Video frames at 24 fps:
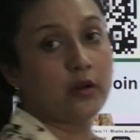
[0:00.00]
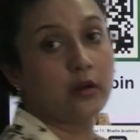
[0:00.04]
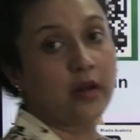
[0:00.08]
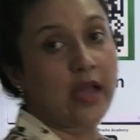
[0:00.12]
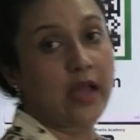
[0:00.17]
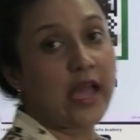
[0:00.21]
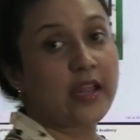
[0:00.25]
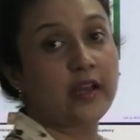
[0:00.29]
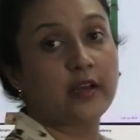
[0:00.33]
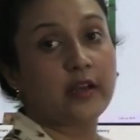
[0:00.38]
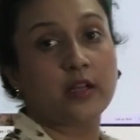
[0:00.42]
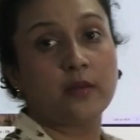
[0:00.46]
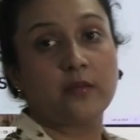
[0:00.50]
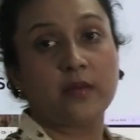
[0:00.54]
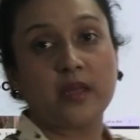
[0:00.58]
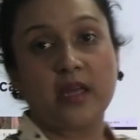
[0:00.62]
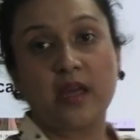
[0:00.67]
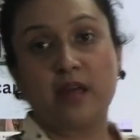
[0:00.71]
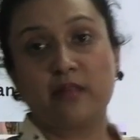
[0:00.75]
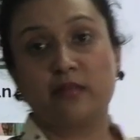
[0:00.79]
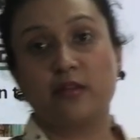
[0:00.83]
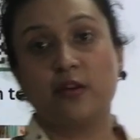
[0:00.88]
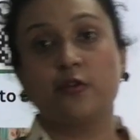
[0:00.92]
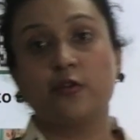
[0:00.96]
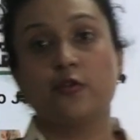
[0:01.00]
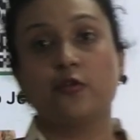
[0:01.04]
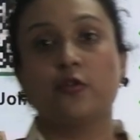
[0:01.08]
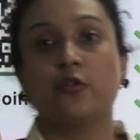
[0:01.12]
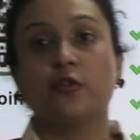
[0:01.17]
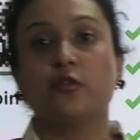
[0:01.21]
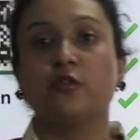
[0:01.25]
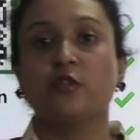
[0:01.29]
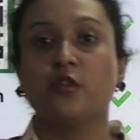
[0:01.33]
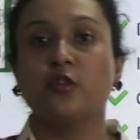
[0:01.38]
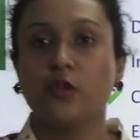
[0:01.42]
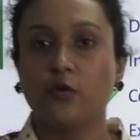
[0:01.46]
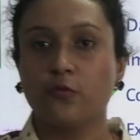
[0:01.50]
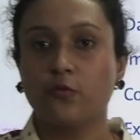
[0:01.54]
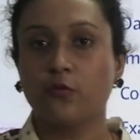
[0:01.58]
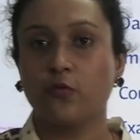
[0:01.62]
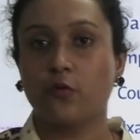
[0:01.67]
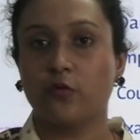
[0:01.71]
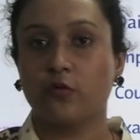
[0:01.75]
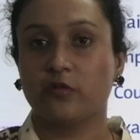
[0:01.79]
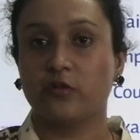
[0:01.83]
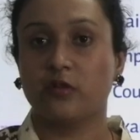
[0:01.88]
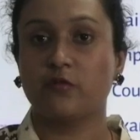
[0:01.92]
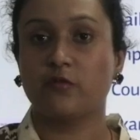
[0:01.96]
academy has introduced new
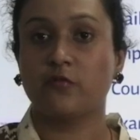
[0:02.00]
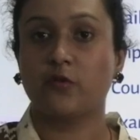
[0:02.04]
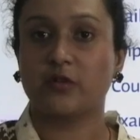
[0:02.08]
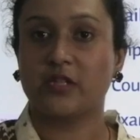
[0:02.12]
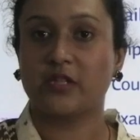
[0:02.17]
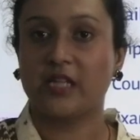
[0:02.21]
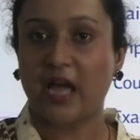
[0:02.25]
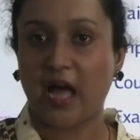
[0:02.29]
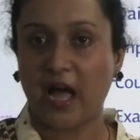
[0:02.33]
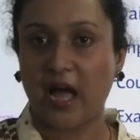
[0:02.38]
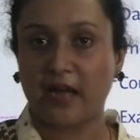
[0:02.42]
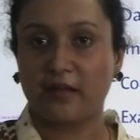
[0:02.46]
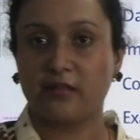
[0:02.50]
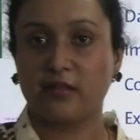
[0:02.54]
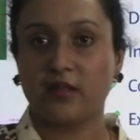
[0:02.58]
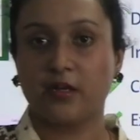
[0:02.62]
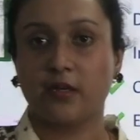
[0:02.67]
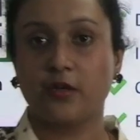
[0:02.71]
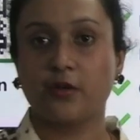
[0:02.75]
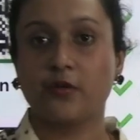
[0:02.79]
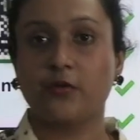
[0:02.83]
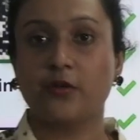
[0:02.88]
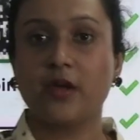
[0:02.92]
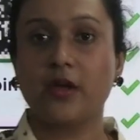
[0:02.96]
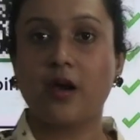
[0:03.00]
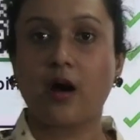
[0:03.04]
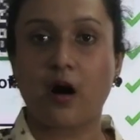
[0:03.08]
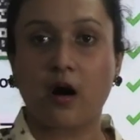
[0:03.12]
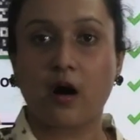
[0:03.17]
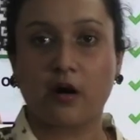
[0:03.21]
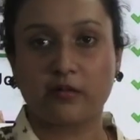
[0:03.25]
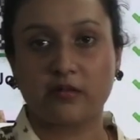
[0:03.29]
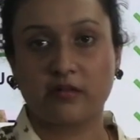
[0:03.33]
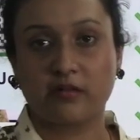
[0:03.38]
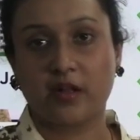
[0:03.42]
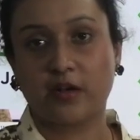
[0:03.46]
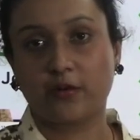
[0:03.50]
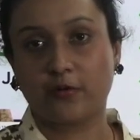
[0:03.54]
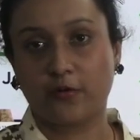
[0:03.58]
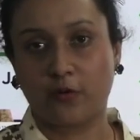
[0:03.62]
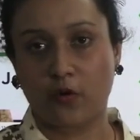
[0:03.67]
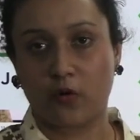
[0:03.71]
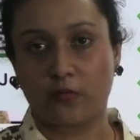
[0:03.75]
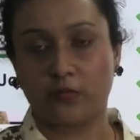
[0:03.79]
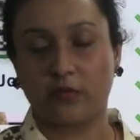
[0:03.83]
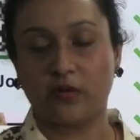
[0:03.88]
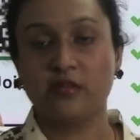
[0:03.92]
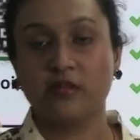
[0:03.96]
courses for the high secondary arts and
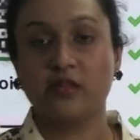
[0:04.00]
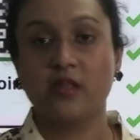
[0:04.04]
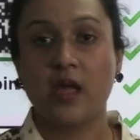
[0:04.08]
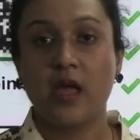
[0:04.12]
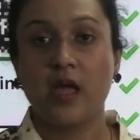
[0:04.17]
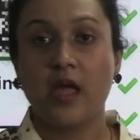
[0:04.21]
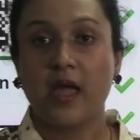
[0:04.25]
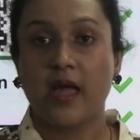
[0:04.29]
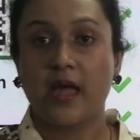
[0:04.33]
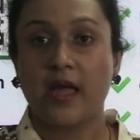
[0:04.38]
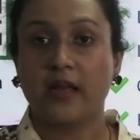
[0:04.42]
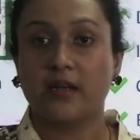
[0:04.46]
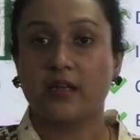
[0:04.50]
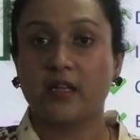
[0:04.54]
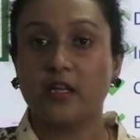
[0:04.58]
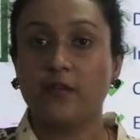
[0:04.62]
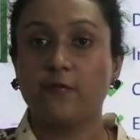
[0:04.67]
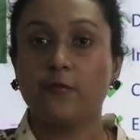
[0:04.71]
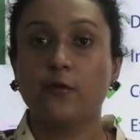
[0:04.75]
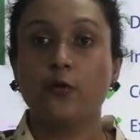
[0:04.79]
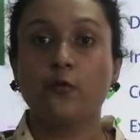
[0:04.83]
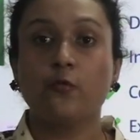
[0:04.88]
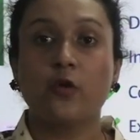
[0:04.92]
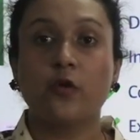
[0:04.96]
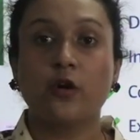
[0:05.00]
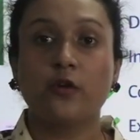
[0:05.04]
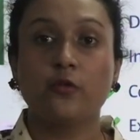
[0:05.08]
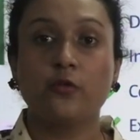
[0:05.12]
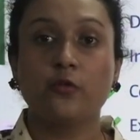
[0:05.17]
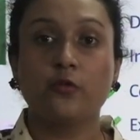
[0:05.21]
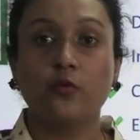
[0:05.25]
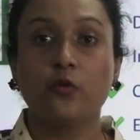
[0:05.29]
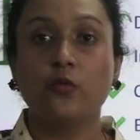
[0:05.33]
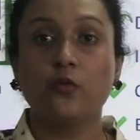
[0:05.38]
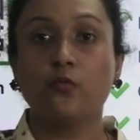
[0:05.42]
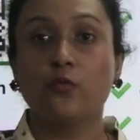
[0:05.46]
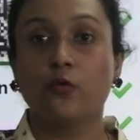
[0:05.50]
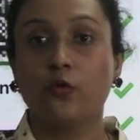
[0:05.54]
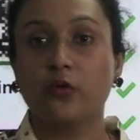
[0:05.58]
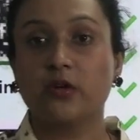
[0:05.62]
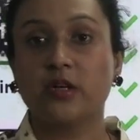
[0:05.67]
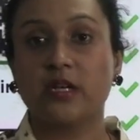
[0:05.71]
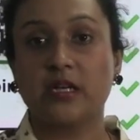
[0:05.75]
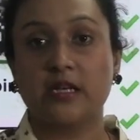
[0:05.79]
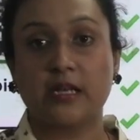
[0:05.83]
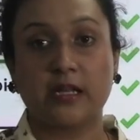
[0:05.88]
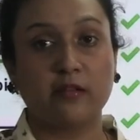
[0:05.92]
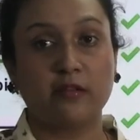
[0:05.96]
commerce, and if you want to know more
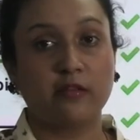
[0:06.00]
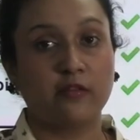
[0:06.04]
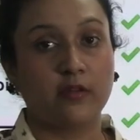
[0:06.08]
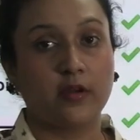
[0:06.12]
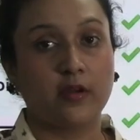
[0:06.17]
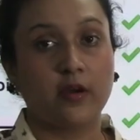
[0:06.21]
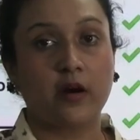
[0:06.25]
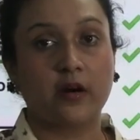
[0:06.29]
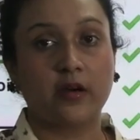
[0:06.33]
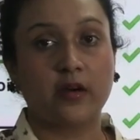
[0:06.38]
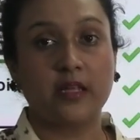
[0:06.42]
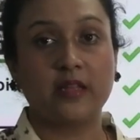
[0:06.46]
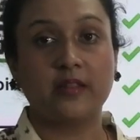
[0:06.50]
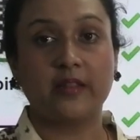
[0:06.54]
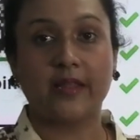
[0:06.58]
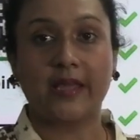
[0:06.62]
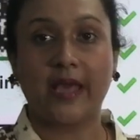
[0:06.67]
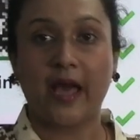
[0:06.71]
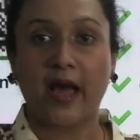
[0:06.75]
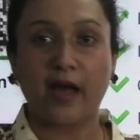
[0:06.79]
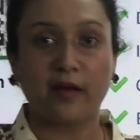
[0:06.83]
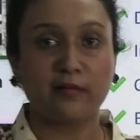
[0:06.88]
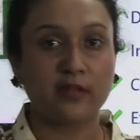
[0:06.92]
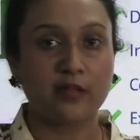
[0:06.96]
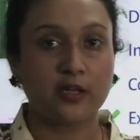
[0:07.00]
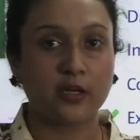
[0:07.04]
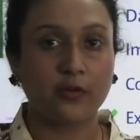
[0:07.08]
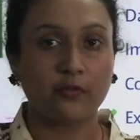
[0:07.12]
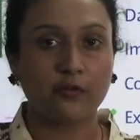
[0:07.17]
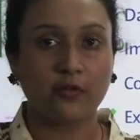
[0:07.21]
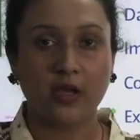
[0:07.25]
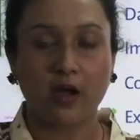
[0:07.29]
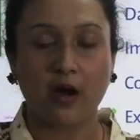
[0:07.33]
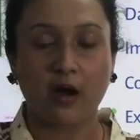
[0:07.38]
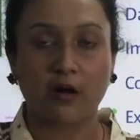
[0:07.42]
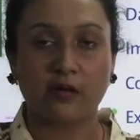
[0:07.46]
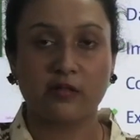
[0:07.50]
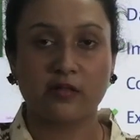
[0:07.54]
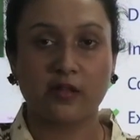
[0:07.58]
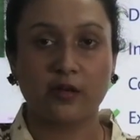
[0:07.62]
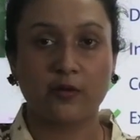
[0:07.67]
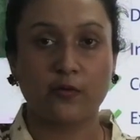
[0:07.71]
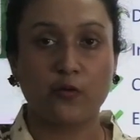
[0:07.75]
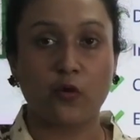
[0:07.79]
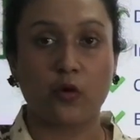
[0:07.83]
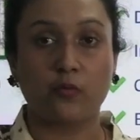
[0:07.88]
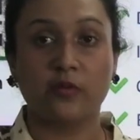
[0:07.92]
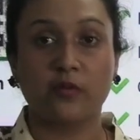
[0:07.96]
details regarding the high secondary arts
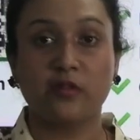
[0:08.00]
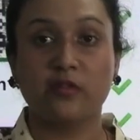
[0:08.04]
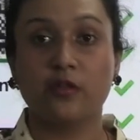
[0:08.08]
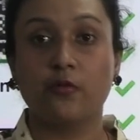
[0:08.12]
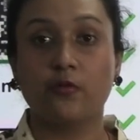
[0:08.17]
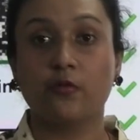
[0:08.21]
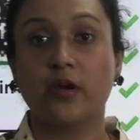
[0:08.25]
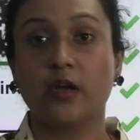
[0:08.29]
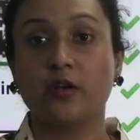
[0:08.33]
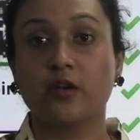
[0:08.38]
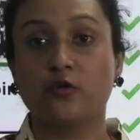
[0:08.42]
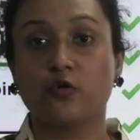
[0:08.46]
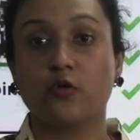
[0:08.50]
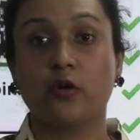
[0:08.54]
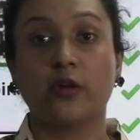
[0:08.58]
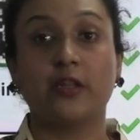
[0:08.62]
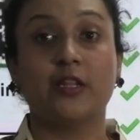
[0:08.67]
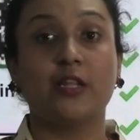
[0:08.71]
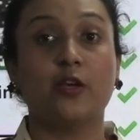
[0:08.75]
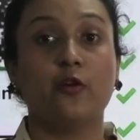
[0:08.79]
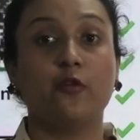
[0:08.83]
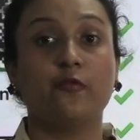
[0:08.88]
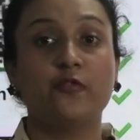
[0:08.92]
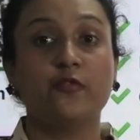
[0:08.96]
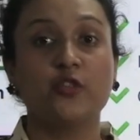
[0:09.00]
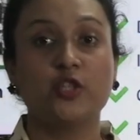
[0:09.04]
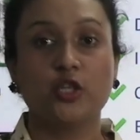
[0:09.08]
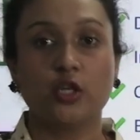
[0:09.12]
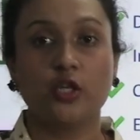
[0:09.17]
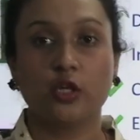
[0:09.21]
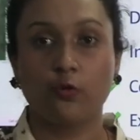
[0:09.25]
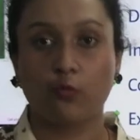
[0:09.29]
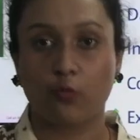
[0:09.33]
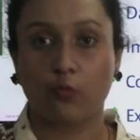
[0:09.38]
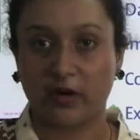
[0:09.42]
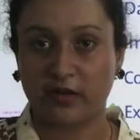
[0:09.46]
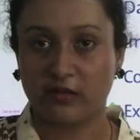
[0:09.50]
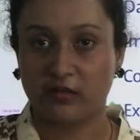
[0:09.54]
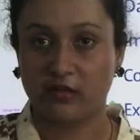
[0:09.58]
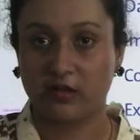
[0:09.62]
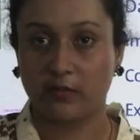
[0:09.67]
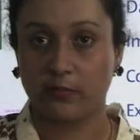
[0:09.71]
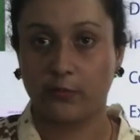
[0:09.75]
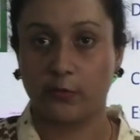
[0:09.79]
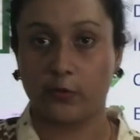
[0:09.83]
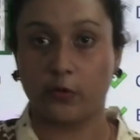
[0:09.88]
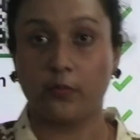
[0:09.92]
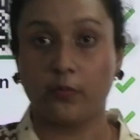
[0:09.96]
and commerce, you can join the official
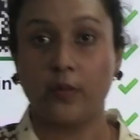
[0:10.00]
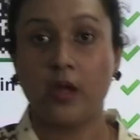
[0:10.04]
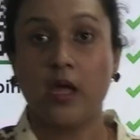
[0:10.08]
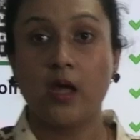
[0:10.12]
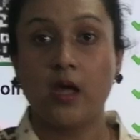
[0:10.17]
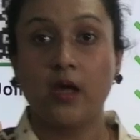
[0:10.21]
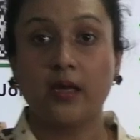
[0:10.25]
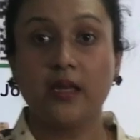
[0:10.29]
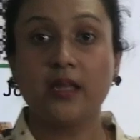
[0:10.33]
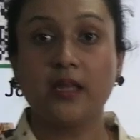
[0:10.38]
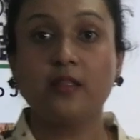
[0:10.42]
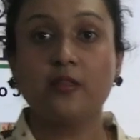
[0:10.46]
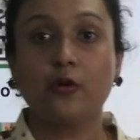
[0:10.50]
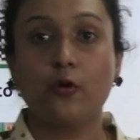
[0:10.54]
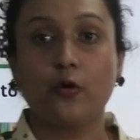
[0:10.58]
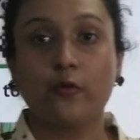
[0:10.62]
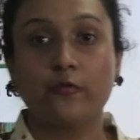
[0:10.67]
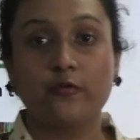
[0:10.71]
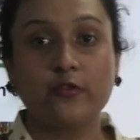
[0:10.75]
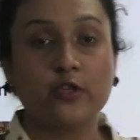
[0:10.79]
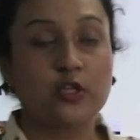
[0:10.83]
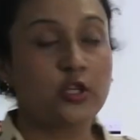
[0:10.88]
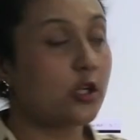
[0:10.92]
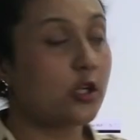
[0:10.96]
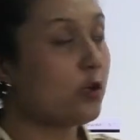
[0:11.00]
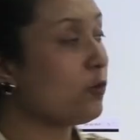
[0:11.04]
WhatsApp group. In the official